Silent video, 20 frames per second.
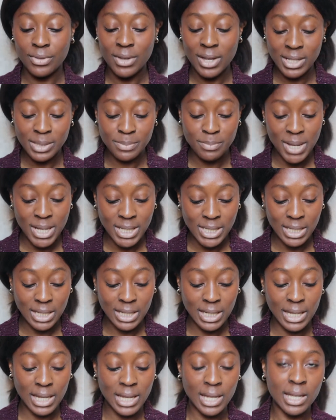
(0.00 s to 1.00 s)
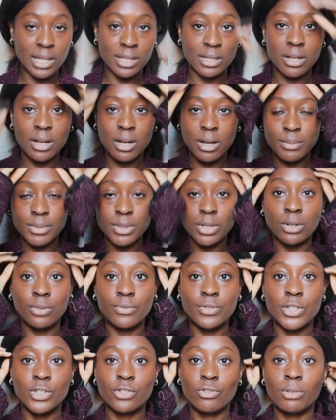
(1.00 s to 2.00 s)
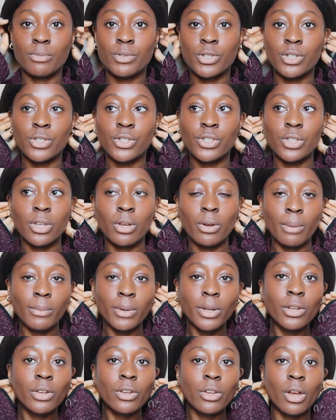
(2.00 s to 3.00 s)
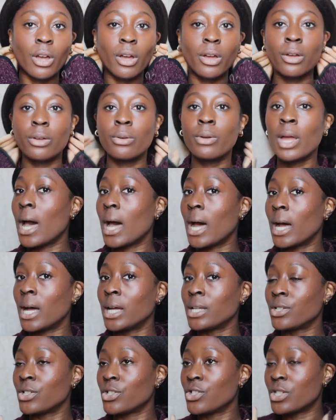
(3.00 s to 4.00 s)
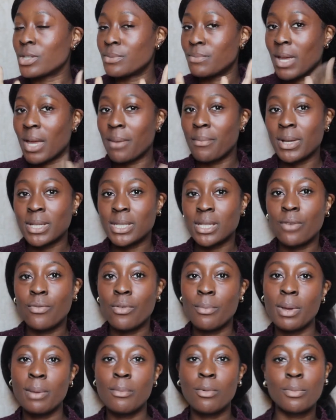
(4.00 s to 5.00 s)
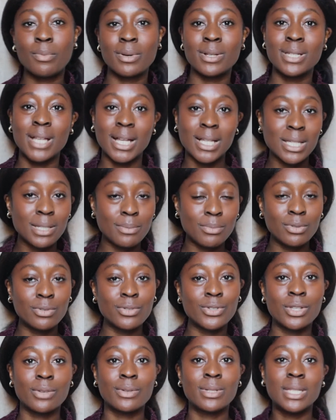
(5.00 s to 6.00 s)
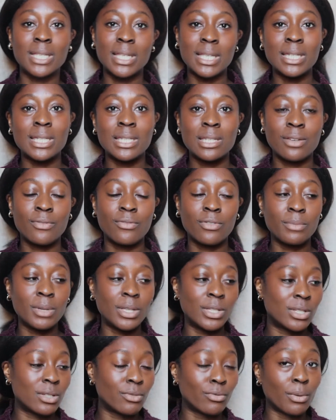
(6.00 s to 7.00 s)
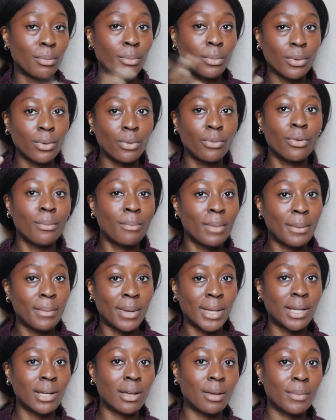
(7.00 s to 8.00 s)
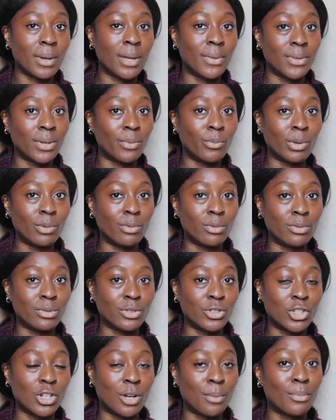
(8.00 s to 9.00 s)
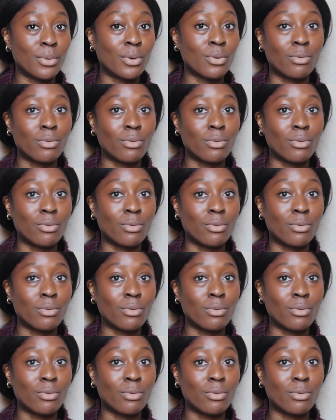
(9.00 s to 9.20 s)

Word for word: that is basically it in terms of description. So I'm going to go and just make myself a bit more presentable so it's easier for me to remove my makeup, and then we will jump